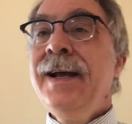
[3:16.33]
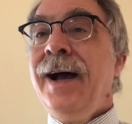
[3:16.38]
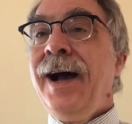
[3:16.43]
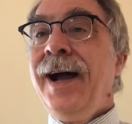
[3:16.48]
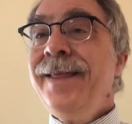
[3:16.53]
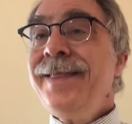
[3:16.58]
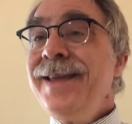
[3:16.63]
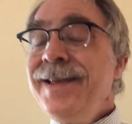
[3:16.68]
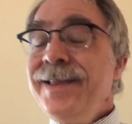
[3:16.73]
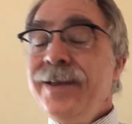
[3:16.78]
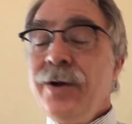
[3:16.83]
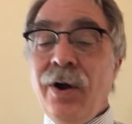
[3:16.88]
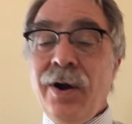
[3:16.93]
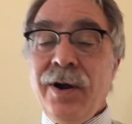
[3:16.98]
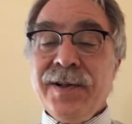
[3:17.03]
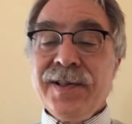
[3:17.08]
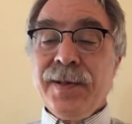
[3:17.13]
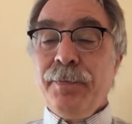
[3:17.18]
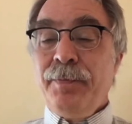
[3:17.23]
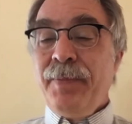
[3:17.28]
I think there
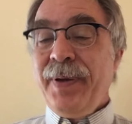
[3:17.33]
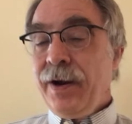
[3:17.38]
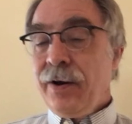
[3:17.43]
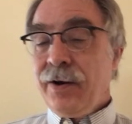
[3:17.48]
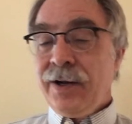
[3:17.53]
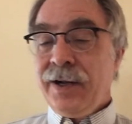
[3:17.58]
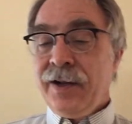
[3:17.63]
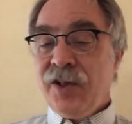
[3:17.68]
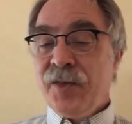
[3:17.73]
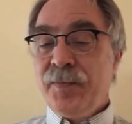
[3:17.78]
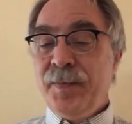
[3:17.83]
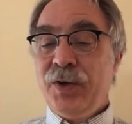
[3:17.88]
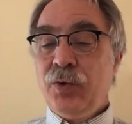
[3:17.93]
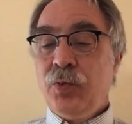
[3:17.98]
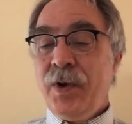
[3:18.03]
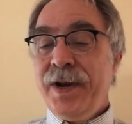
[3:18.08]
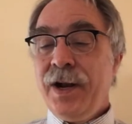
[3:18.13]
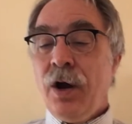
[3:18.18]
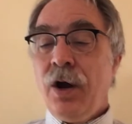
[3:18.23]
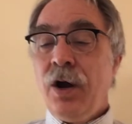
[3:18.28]
are some parallels
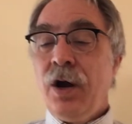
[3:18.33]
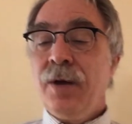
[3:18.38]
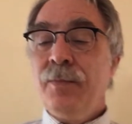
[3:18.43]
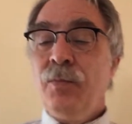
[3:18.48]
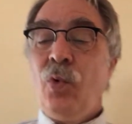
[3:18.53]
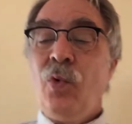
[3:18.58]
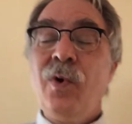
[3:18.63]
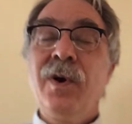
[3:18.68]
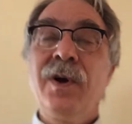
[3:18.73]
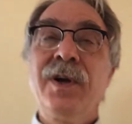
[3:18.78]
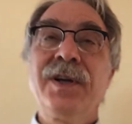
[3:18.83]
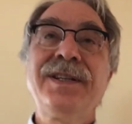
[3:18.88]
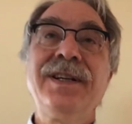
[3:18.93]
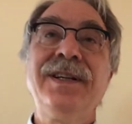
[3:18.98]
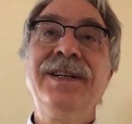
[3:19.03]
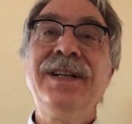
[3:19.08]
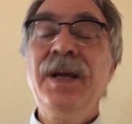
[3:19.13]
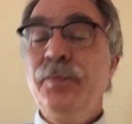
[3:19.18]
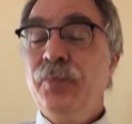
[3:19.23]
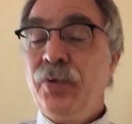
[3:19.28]
between our more
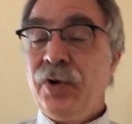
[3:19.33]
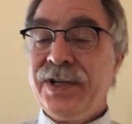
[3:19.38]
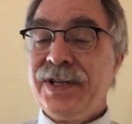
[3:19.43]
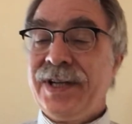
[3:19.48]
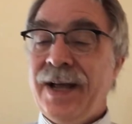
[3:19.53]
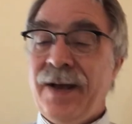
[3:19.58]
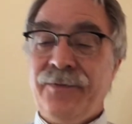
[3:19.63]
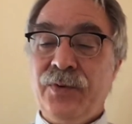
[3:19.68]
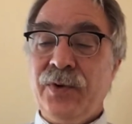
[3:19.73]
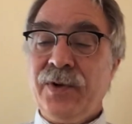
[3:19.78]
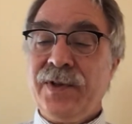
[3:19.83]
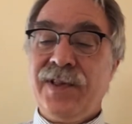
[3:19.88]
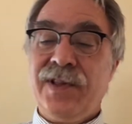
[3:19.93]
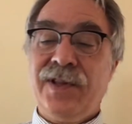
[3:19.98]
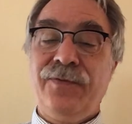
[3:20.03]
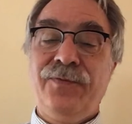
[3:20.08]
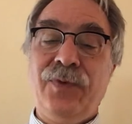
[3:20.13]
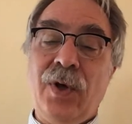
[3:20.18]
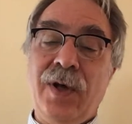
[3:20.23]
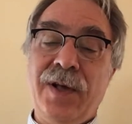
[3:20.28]
deliberate efforts
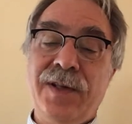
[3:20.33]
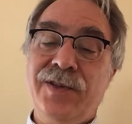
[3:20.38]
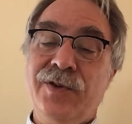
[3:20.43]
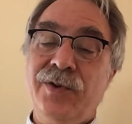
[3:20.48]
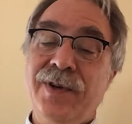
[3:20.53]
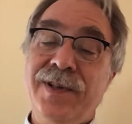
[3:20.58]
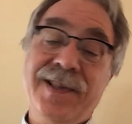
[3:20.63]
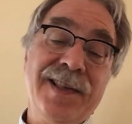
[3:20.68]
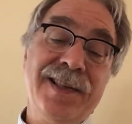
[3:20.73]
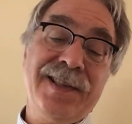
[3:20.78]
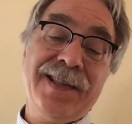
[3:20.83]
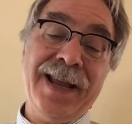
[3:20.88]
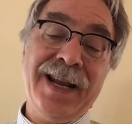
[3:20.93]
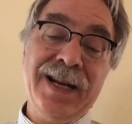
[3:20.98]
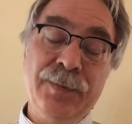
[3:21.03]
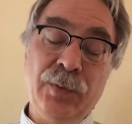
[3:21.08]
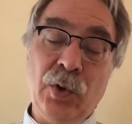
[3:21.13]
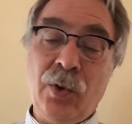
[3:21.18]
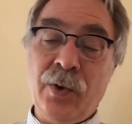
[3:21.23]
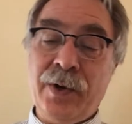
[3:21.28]
to foster a
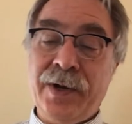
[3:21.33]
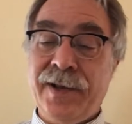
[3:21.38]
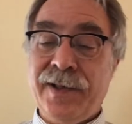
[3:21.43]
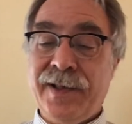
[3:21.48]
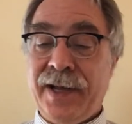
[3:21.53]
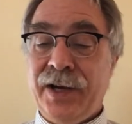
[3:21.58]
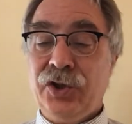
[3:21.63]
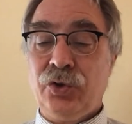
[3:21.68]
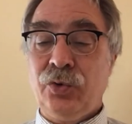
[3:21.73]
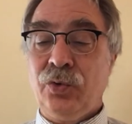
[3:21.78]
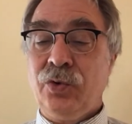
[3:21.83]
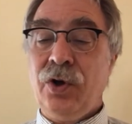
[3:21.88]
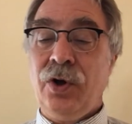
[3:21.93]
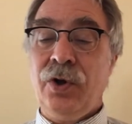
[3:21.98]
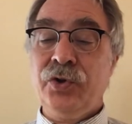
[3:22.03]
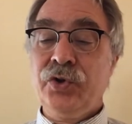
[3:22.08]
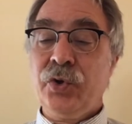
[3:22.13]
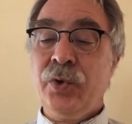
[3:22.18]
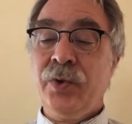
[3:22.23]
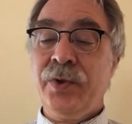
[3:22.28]
sustainable organizational
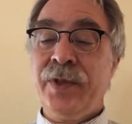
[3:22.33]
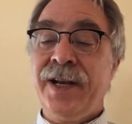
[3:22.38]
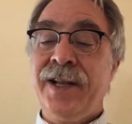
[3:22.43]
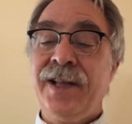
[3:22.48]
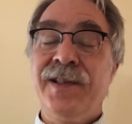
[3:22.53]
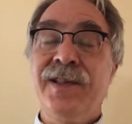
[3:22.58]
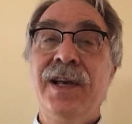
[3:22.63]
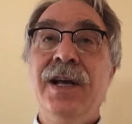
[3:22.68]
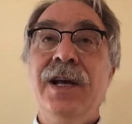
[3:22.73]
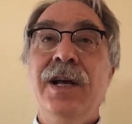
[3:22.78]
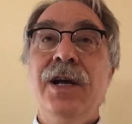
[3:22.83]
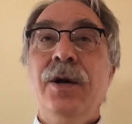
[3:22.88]
culture that is